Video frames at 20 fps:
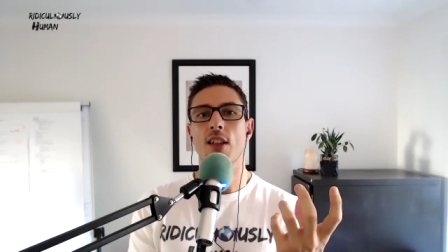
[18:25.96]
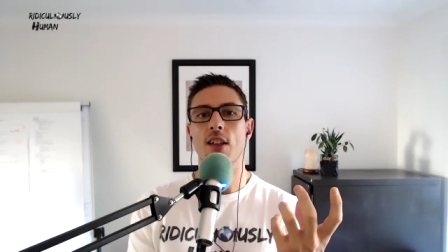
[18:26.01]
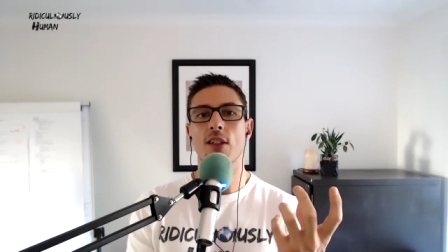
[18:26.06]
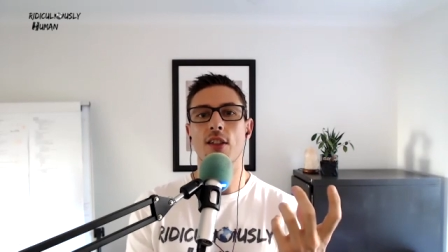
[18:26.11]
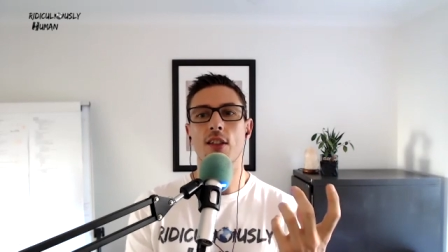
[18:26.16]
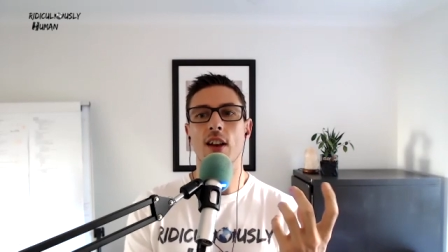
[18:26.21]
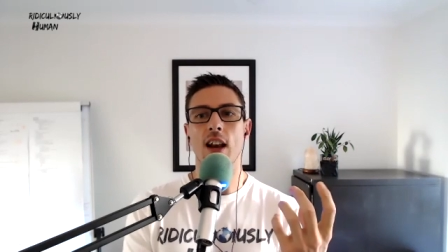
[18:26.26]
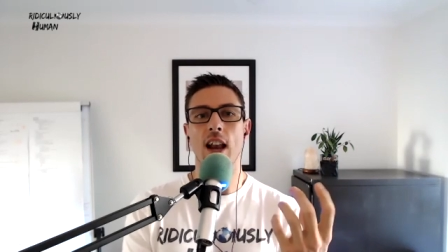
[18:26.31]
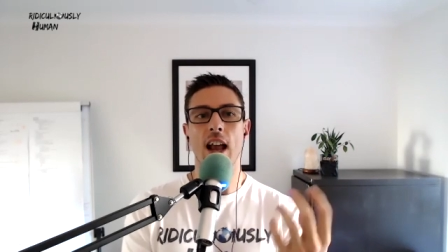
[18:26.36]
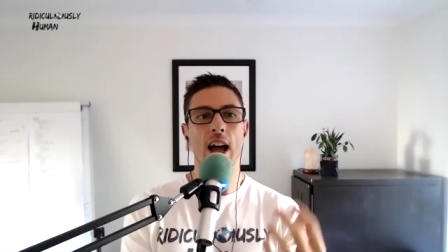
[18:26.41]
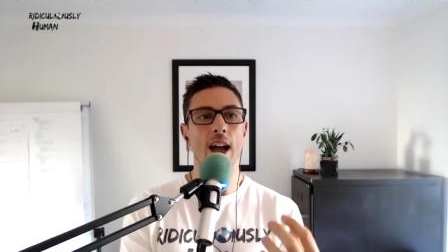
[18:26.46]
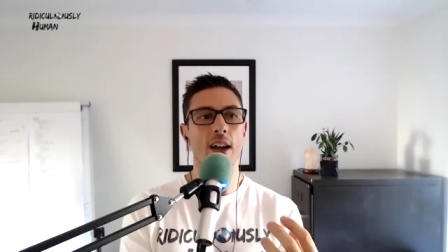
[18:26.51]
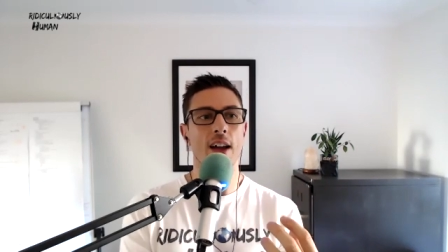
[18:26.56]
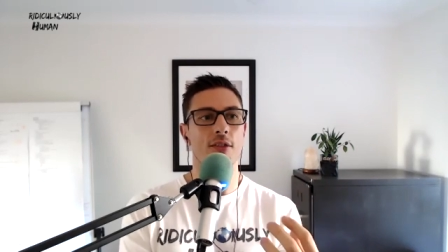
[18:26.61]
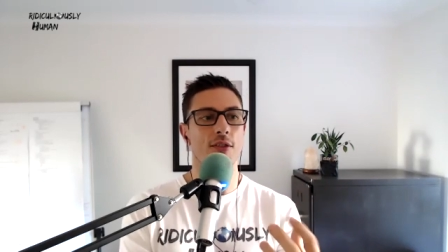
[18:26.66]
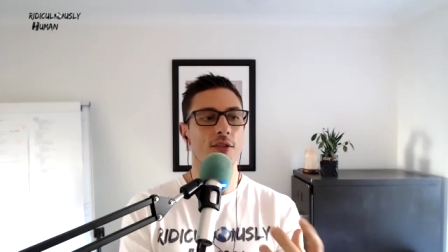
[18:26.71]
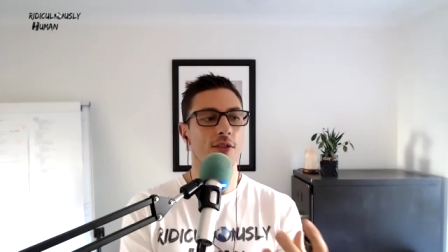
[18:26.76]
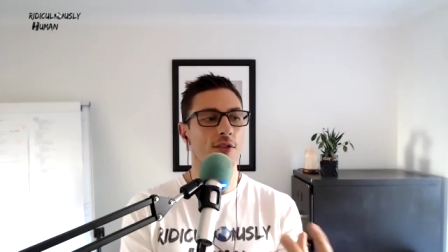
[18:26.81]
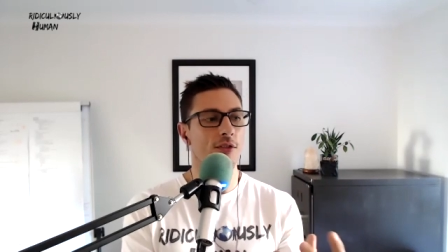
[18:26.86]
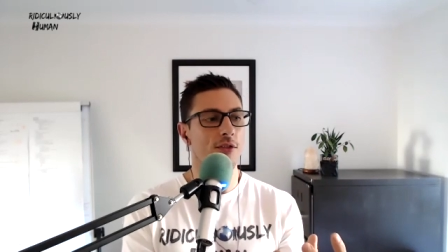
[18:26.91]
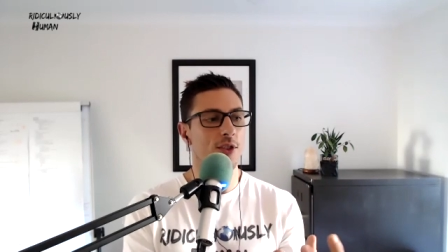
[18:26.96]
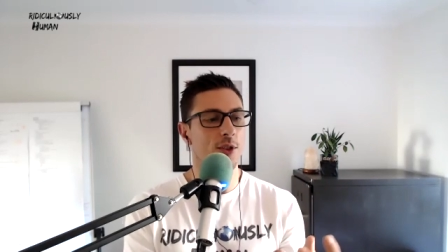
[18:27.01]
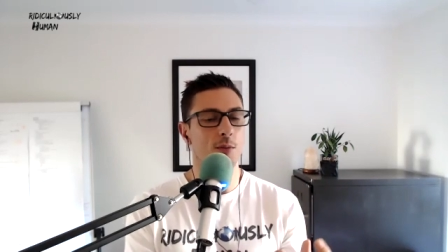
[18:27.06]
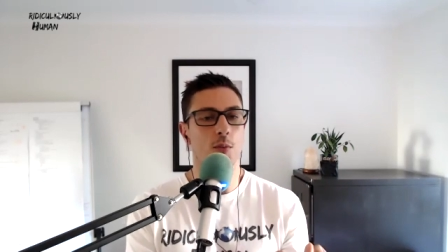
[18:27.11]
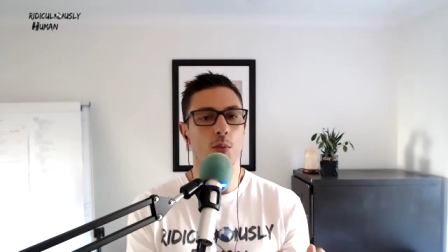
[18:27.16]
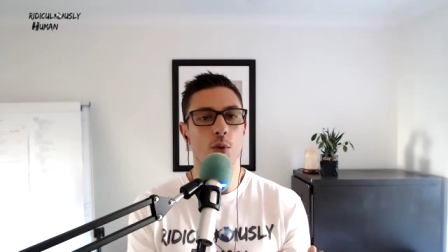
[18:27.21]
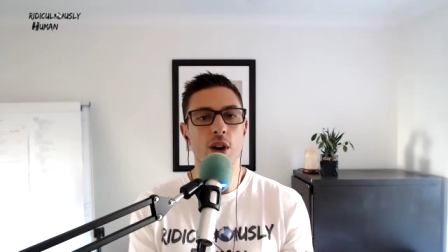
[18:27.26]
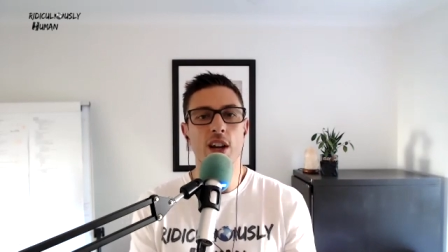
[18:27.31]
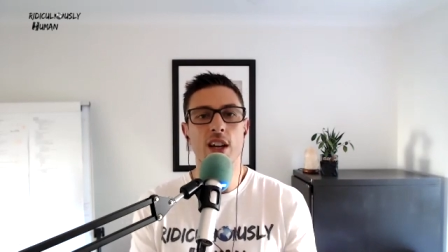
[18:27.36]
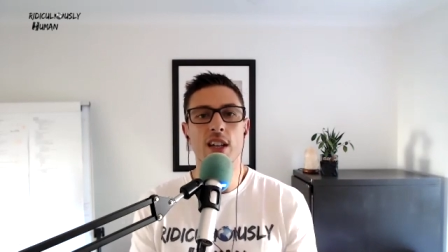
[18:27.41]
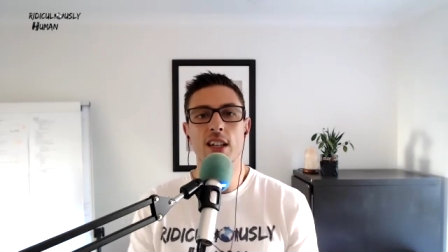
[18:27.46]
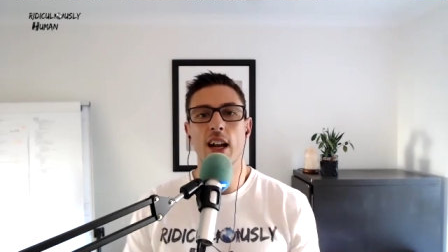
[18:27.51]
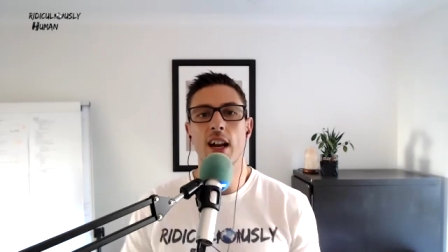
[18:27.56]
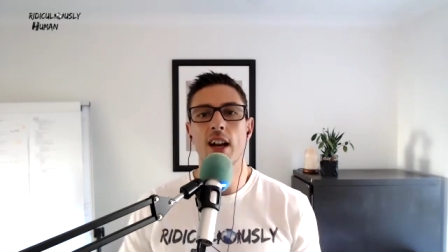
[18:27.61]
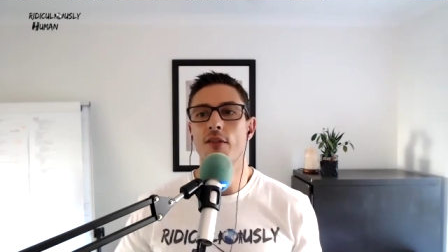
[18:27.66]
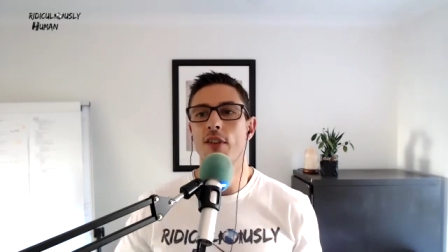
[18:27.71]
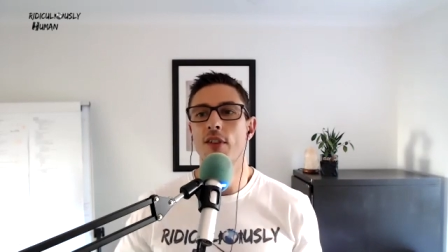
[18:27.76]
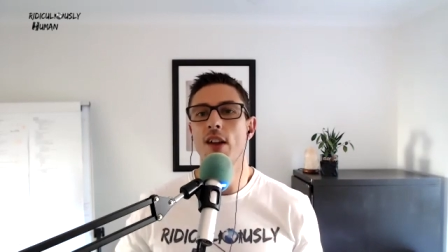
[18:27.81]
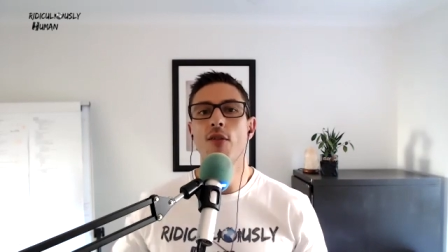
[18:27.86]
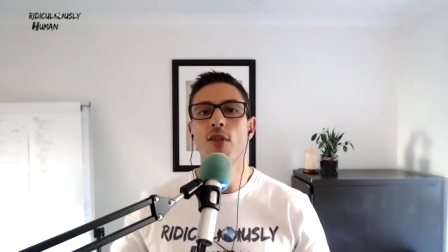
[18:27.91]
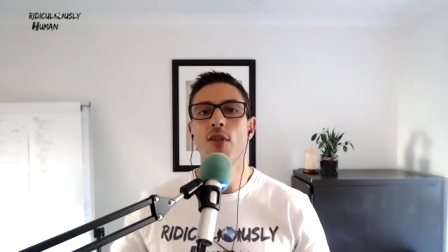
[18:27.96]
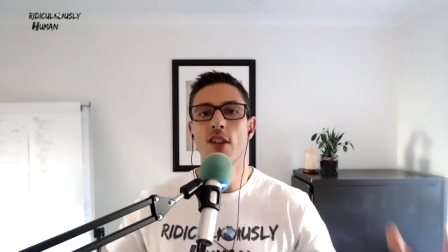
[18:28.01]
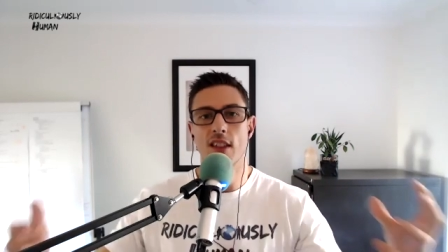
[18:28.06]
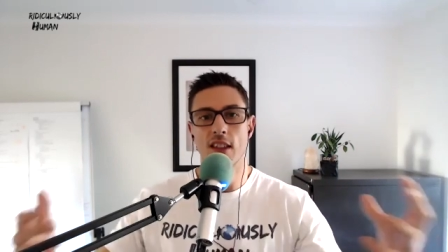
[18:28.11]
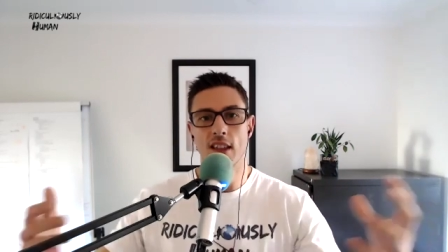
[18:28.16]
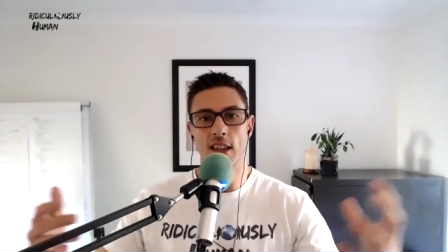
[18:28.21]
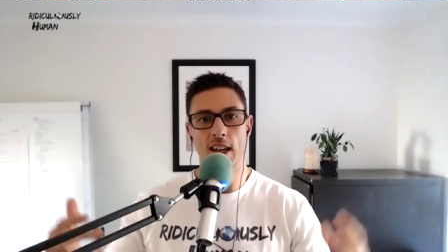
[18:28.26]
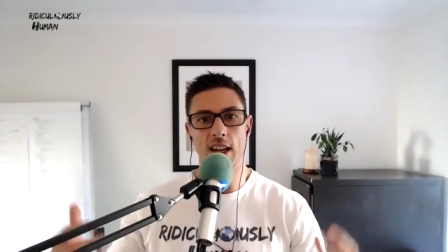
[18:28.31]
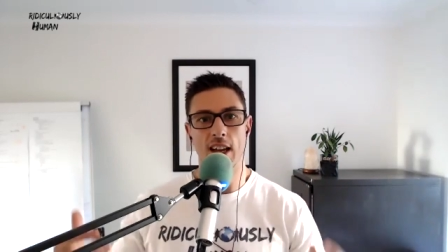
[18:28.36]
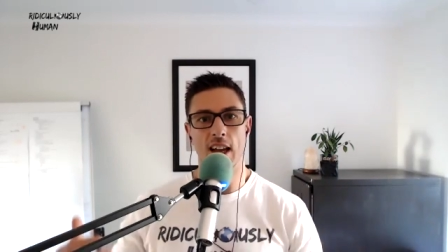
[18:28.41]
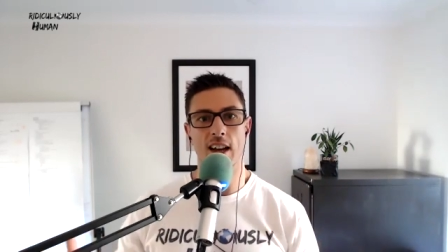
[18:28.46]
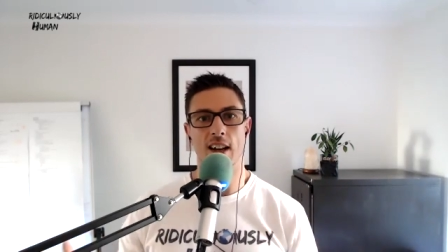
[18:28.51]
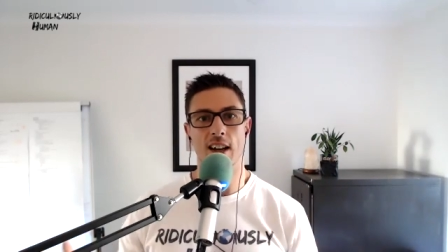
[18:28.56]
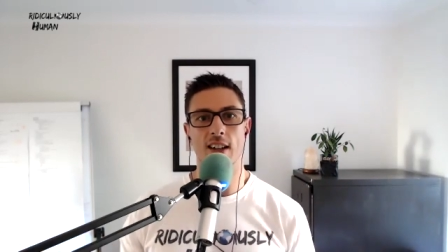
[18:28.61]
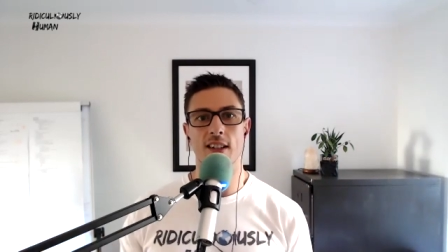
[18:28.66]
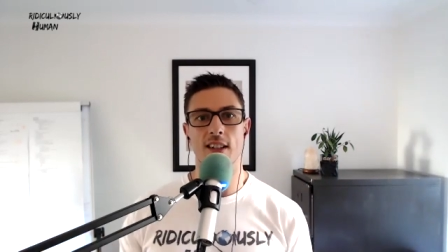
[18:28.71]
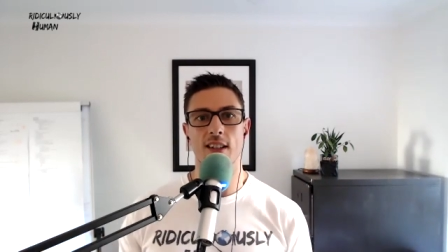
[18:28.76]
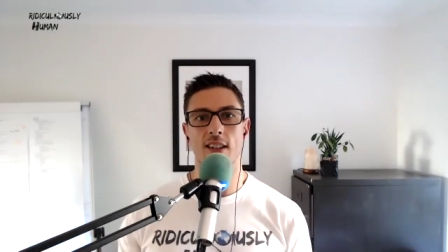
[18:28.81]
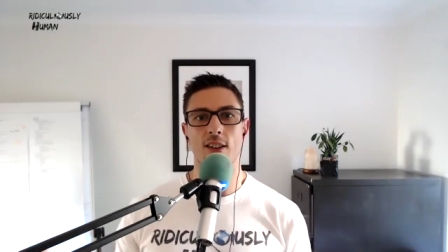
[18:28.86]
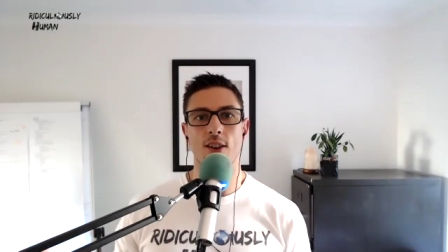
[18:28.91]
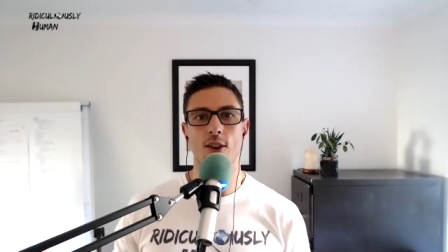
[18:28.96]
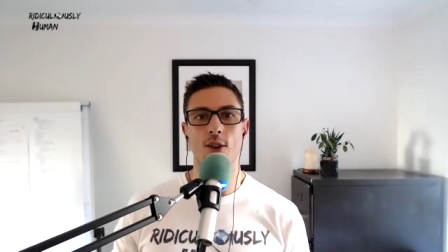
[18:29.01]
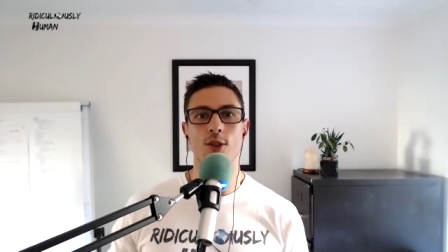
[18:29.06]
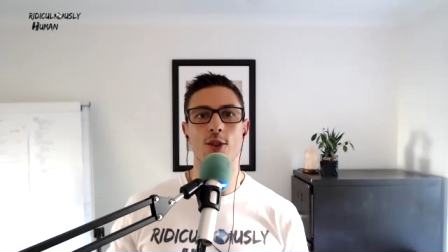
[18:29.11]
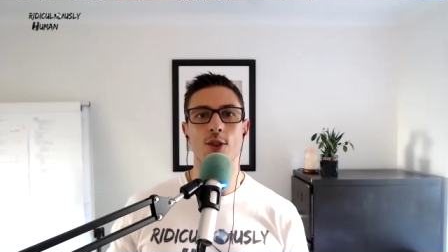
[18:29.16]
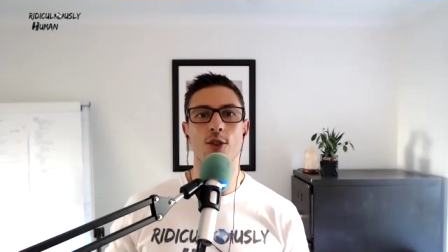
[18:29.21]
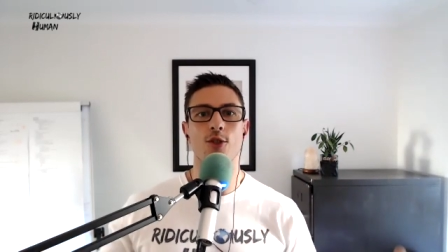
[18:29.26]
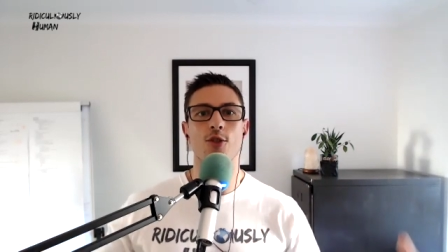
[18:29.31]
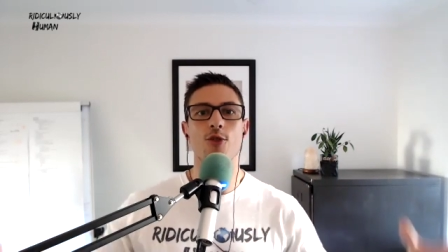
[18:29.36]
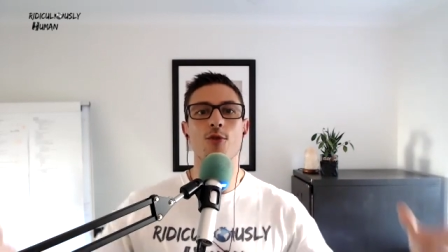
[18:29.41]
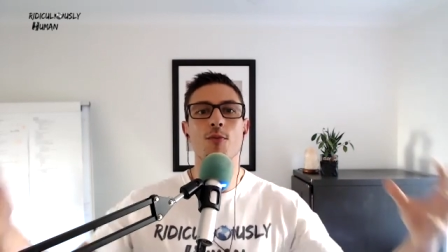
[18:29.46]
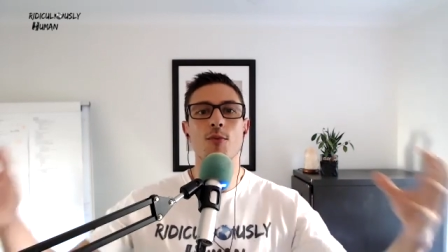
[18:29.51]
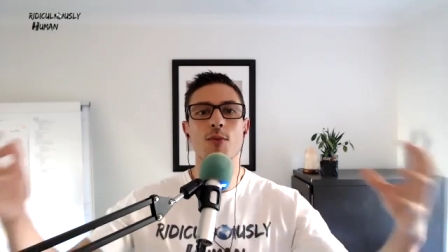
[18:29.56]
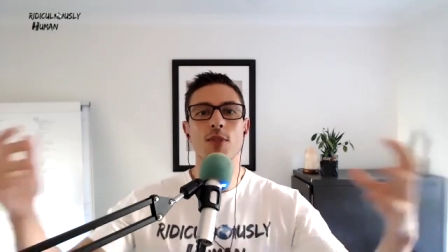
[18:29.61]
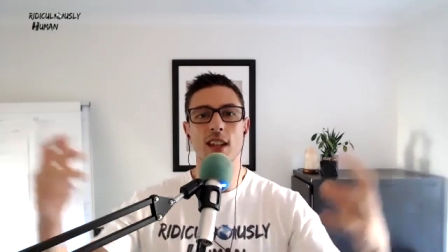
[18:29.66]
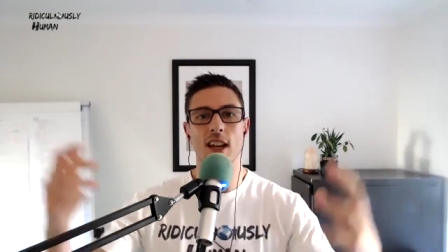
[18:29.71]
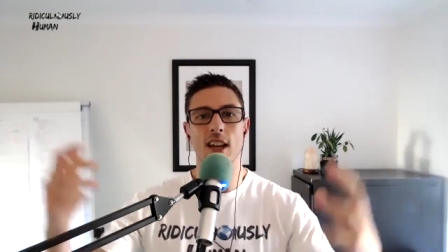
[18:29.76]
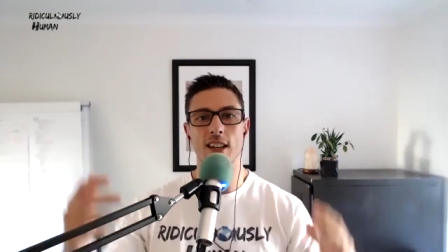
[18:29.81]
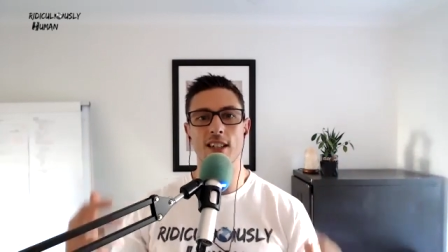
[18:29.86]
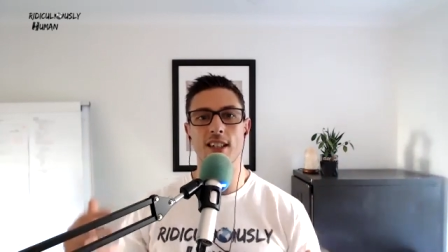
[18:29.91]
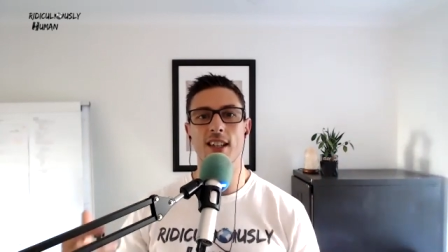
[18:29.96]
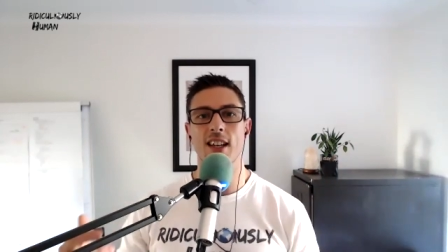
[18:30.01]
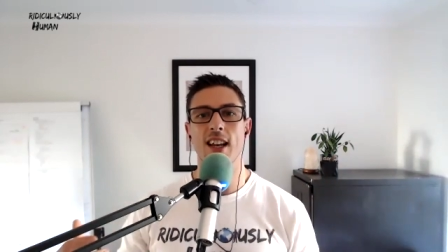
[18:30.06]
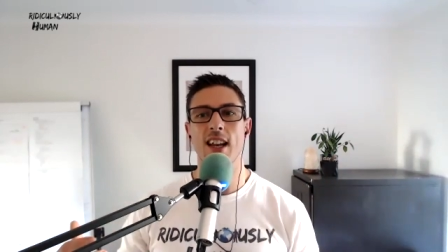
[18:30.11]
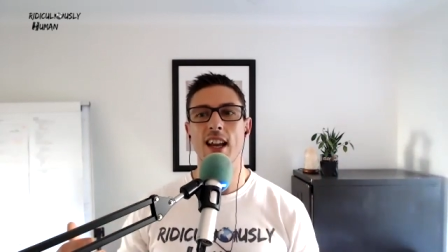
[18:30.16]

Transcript: life springs out of everything and it consumes us.